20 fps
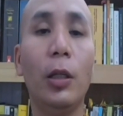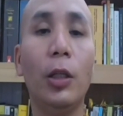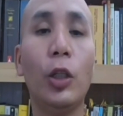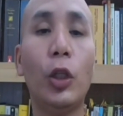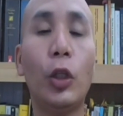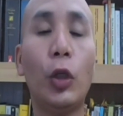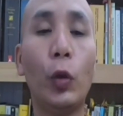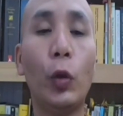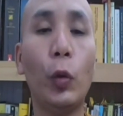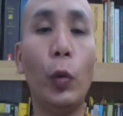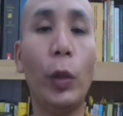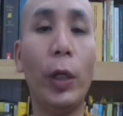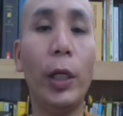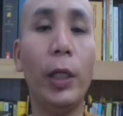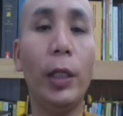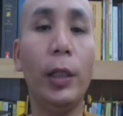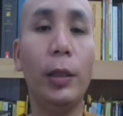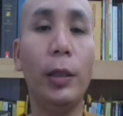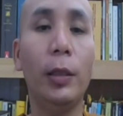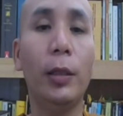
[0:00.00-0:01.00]

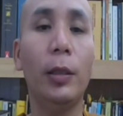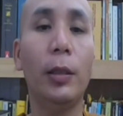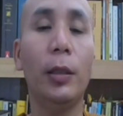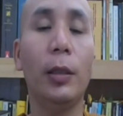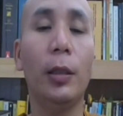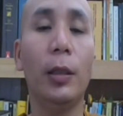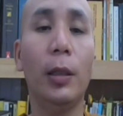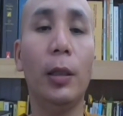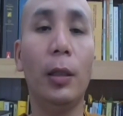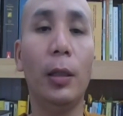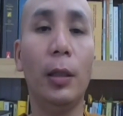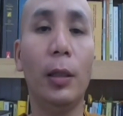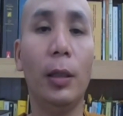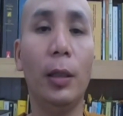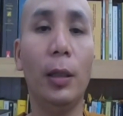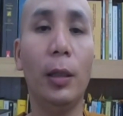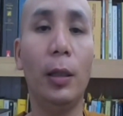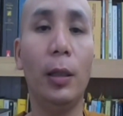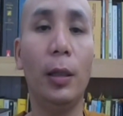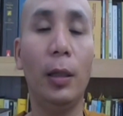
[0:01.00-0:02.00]
doing
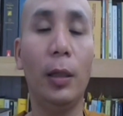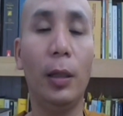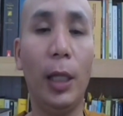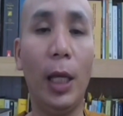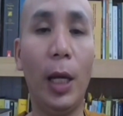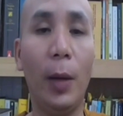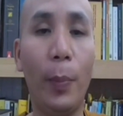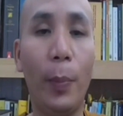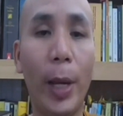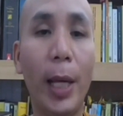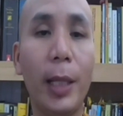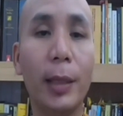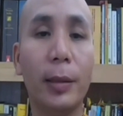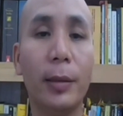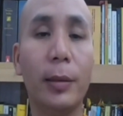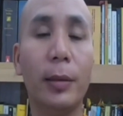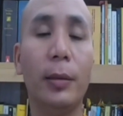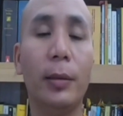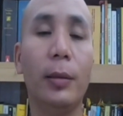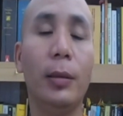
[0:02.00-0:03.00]
their
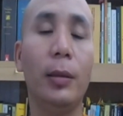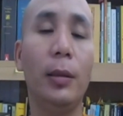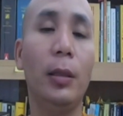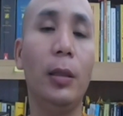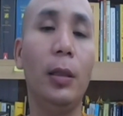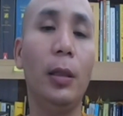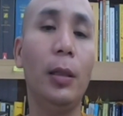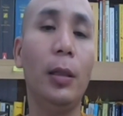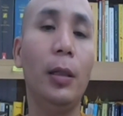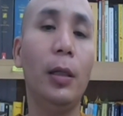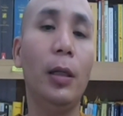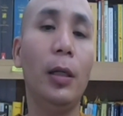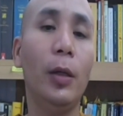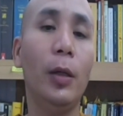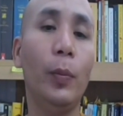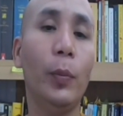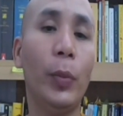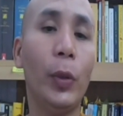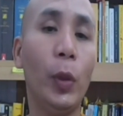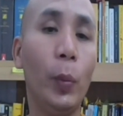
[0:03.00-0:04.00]
best,
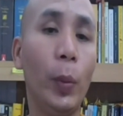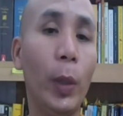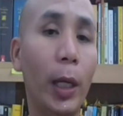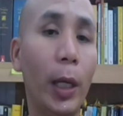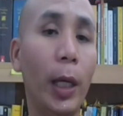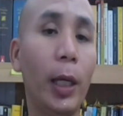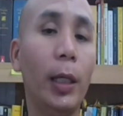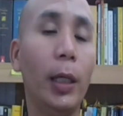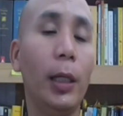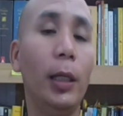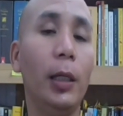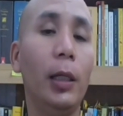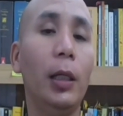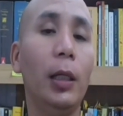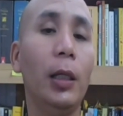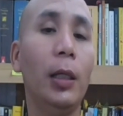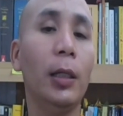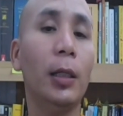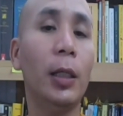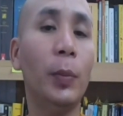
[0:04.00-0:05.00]
propagating
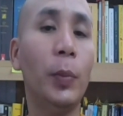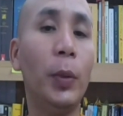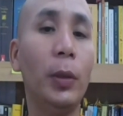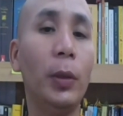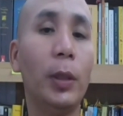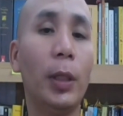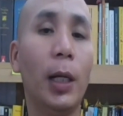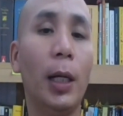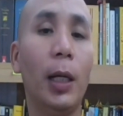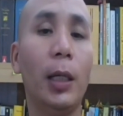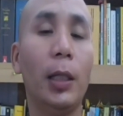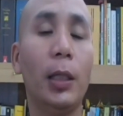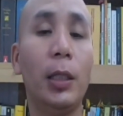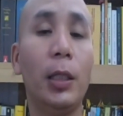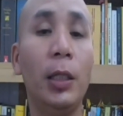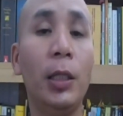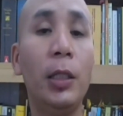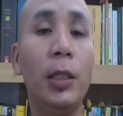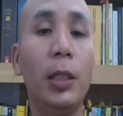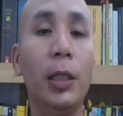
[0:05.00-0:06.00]
the Buddha
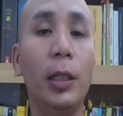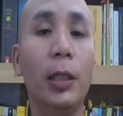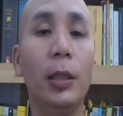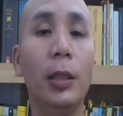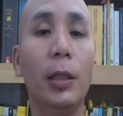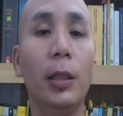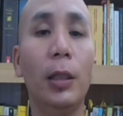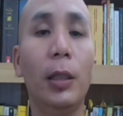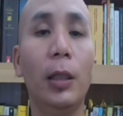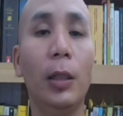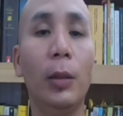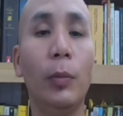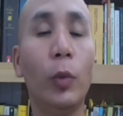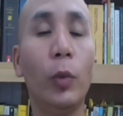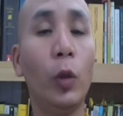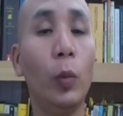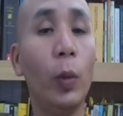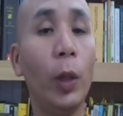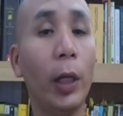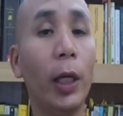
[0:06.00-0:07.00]
teaching,
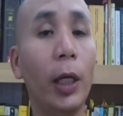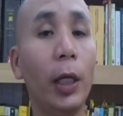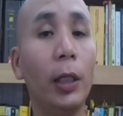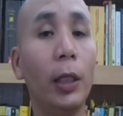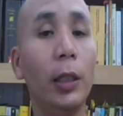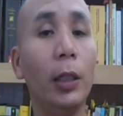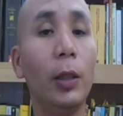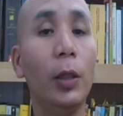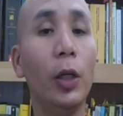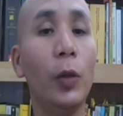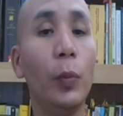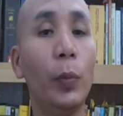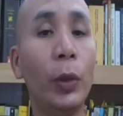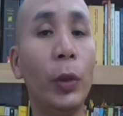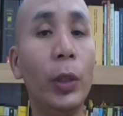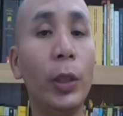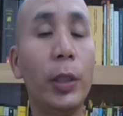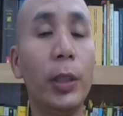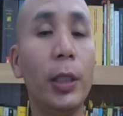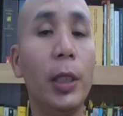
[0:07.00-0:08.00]
propagating
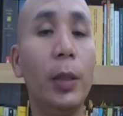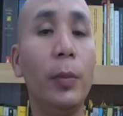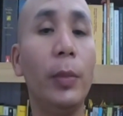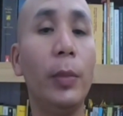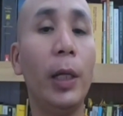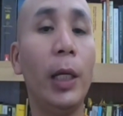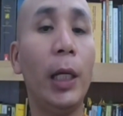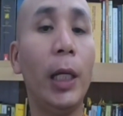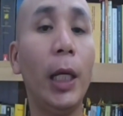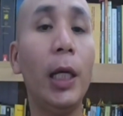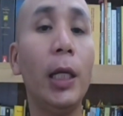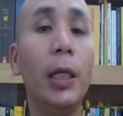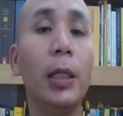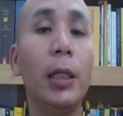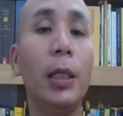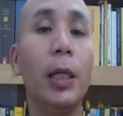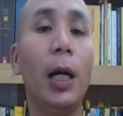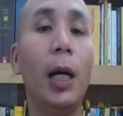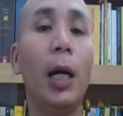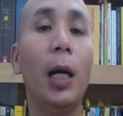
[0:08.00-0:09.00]
Buddhism in
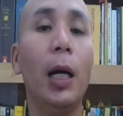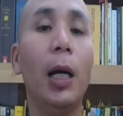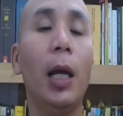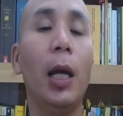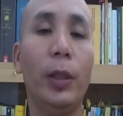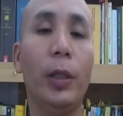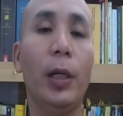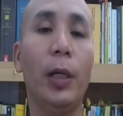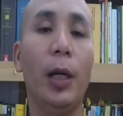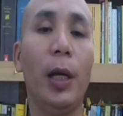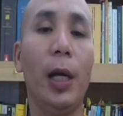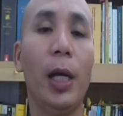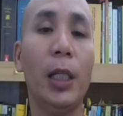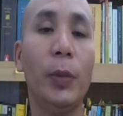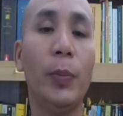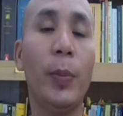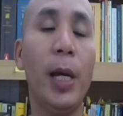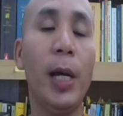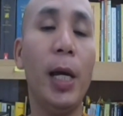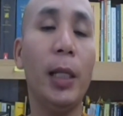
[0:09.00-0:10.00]
India as
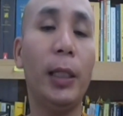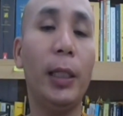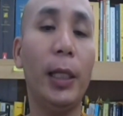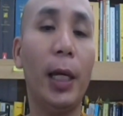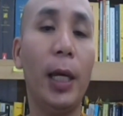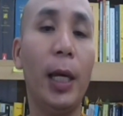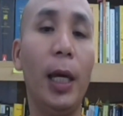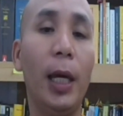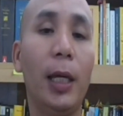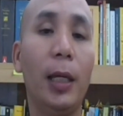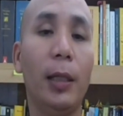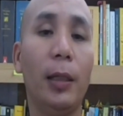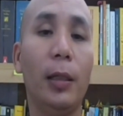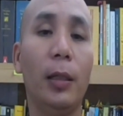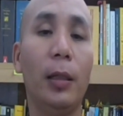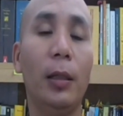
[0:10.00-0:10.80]
much as they can.